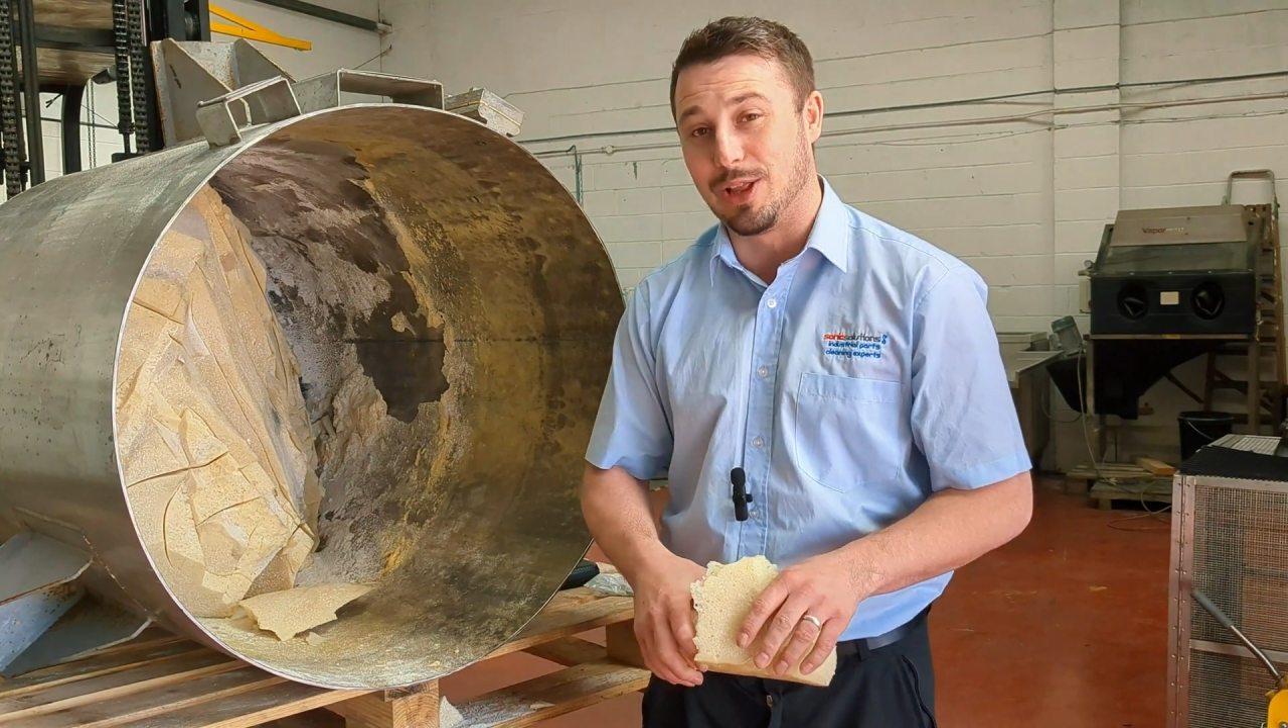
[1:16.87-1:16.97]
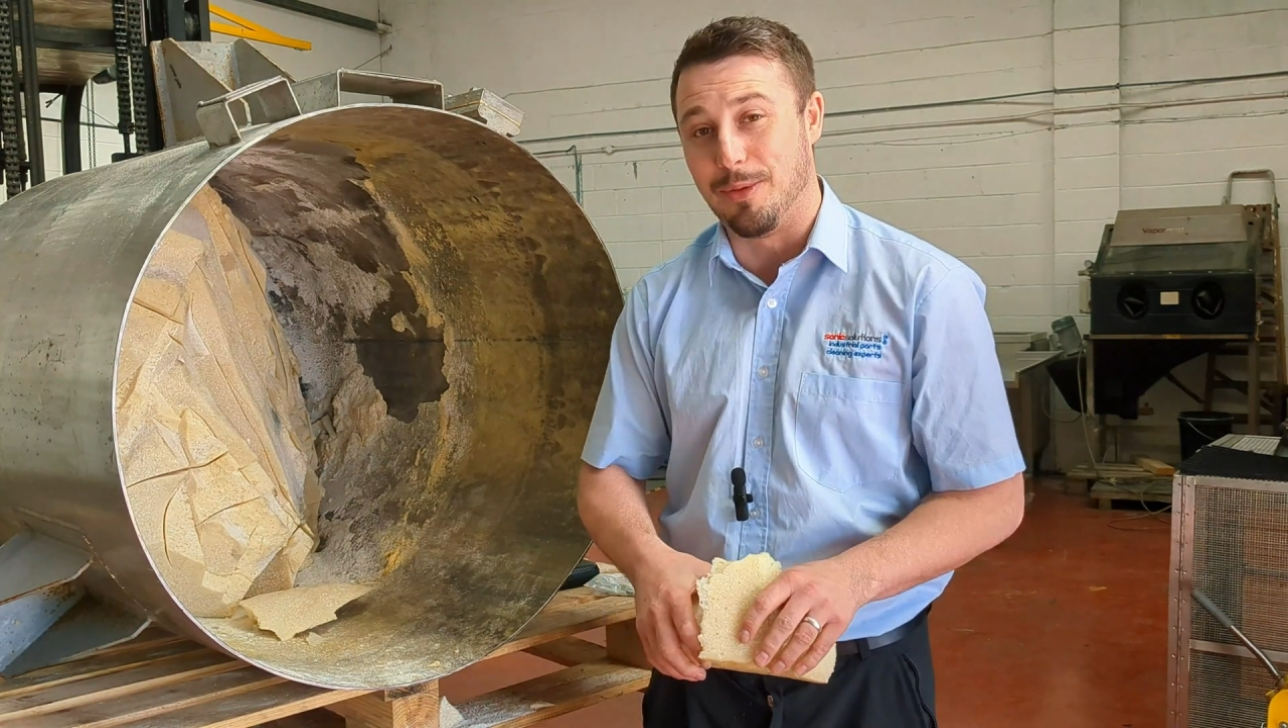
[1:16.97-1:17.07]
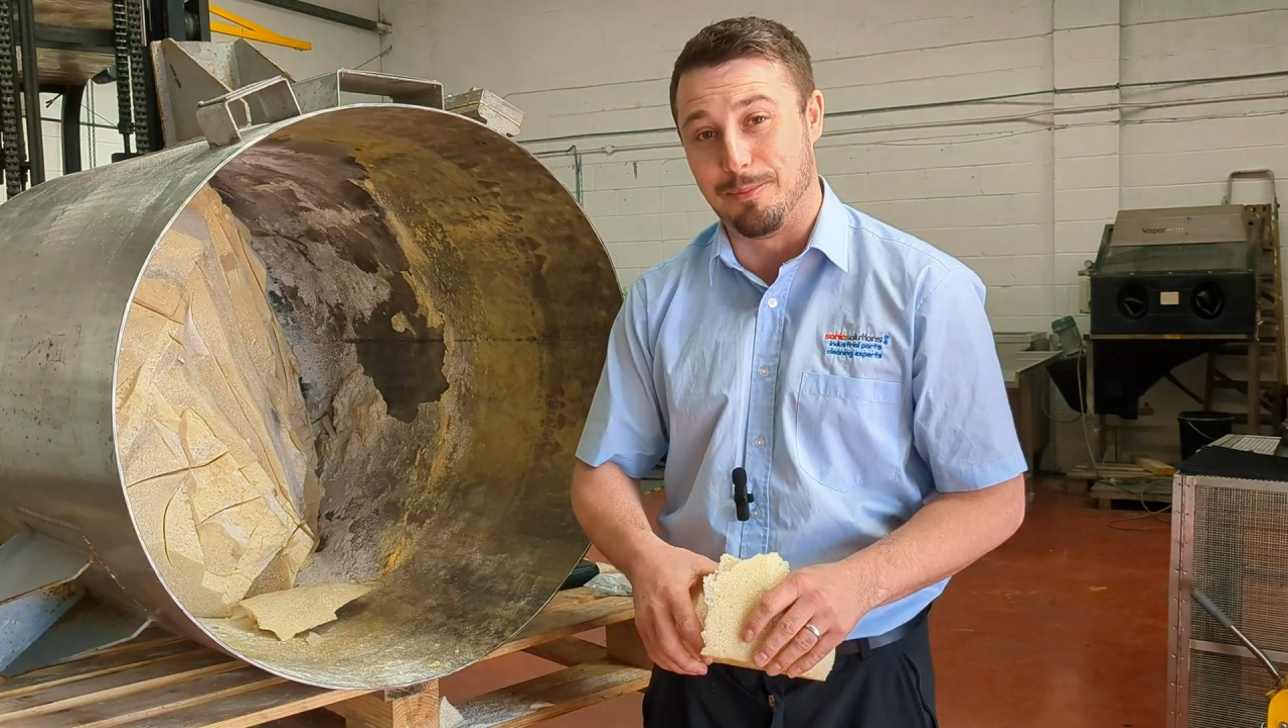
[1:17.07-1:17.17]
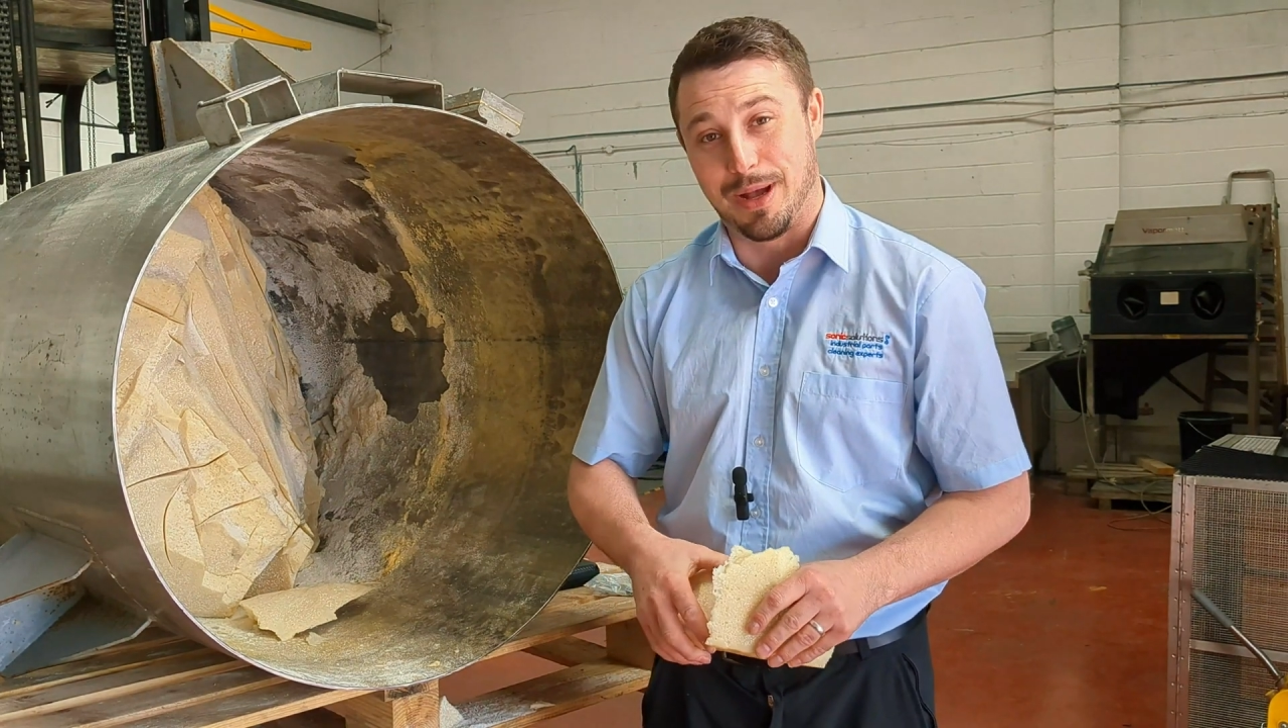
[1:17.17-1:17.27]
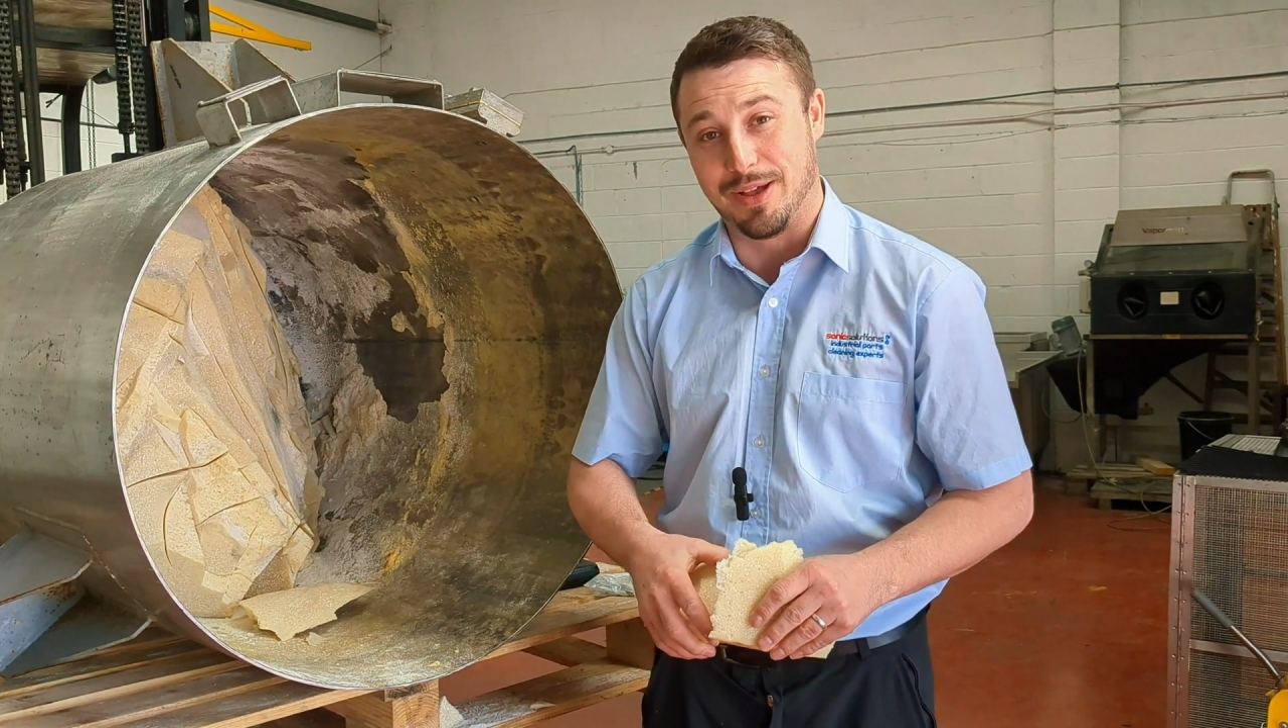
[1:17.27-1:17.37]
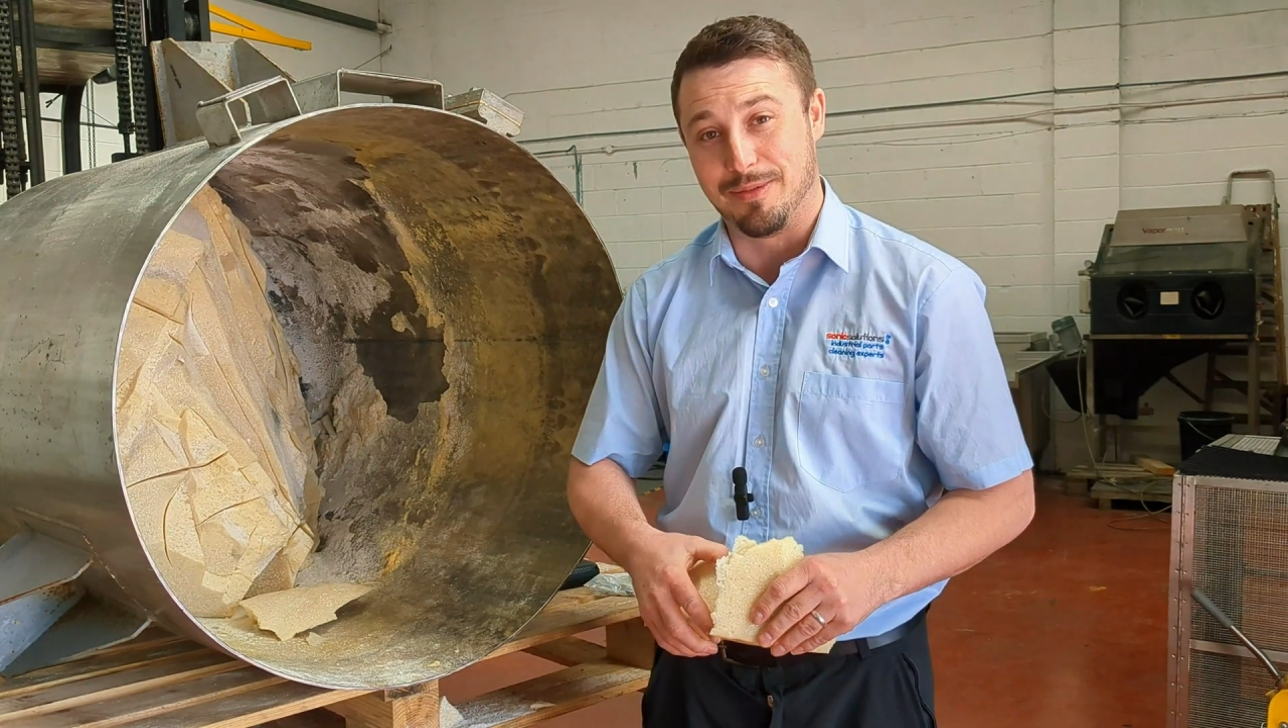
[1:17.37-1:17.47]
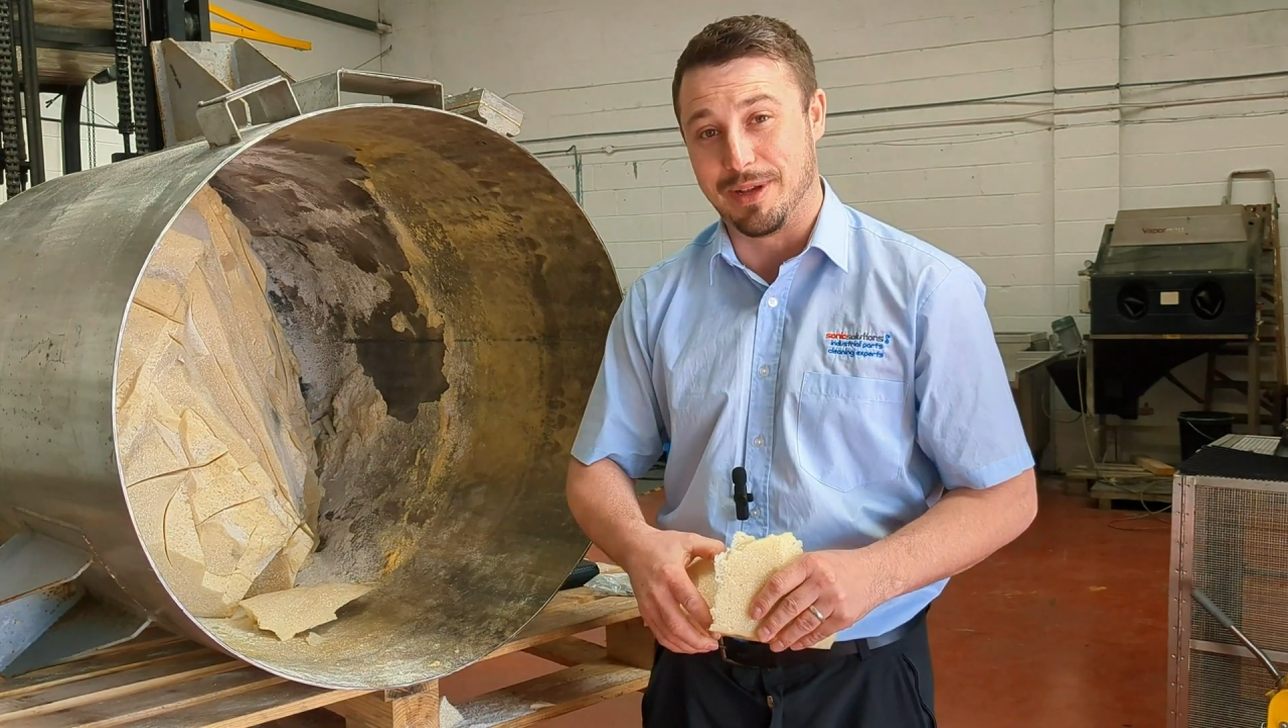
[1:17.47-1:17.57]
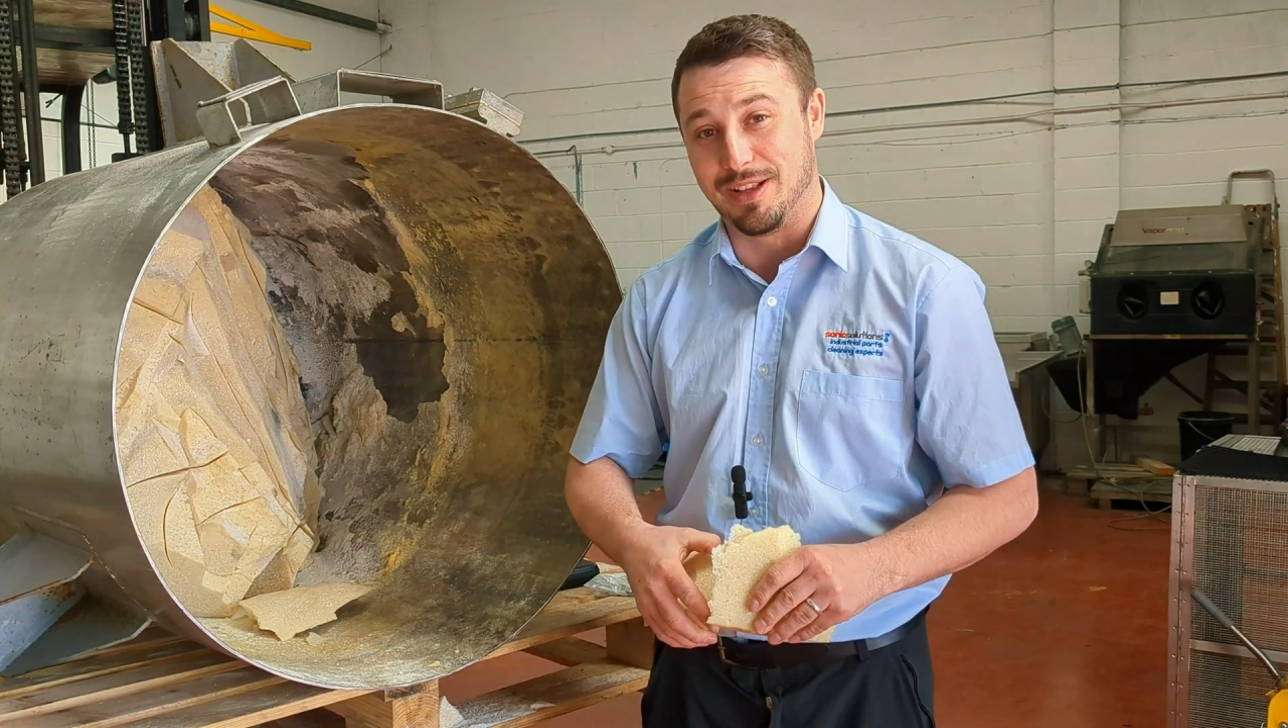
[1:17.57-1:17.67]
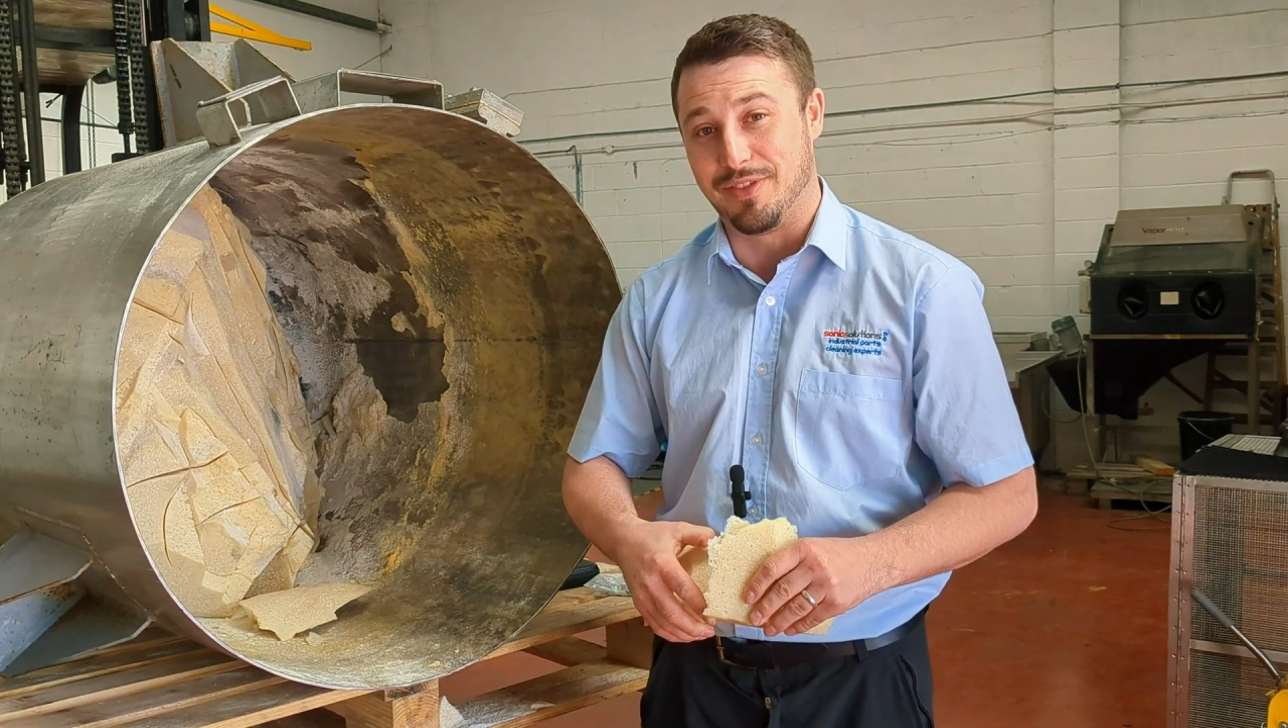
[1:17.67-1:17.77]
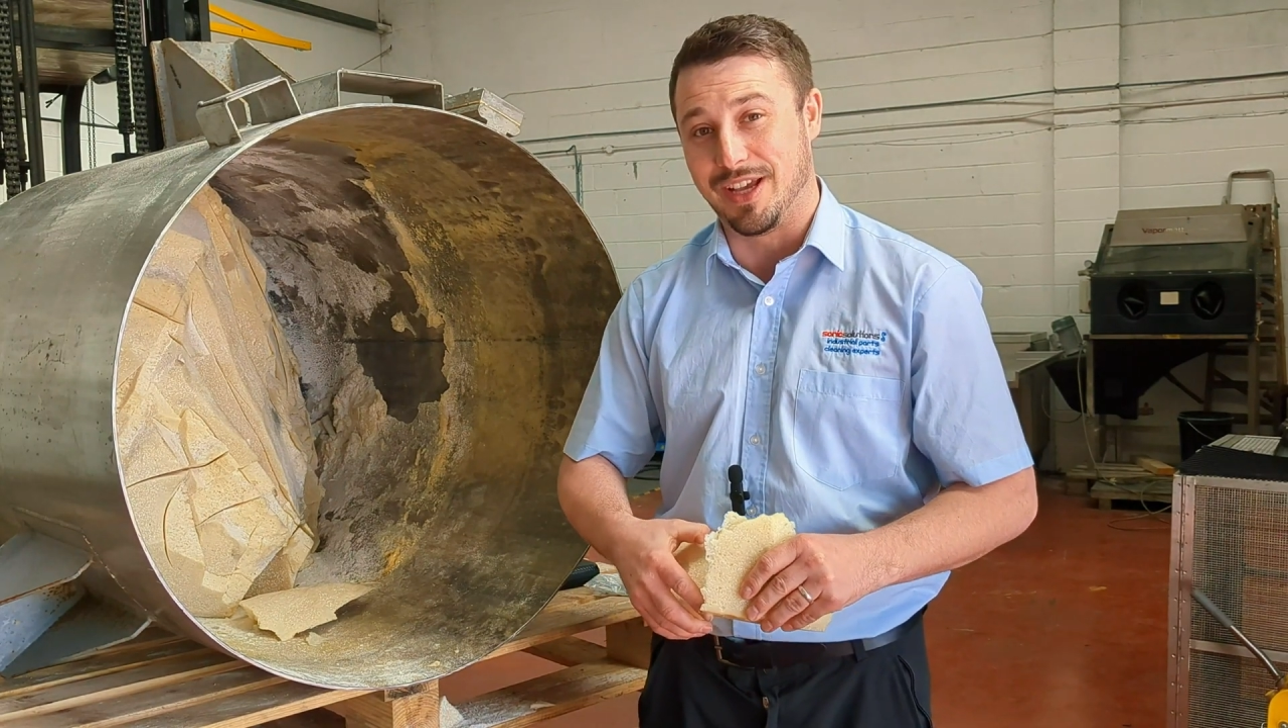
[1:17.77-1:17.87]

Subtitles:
lump out of the middle of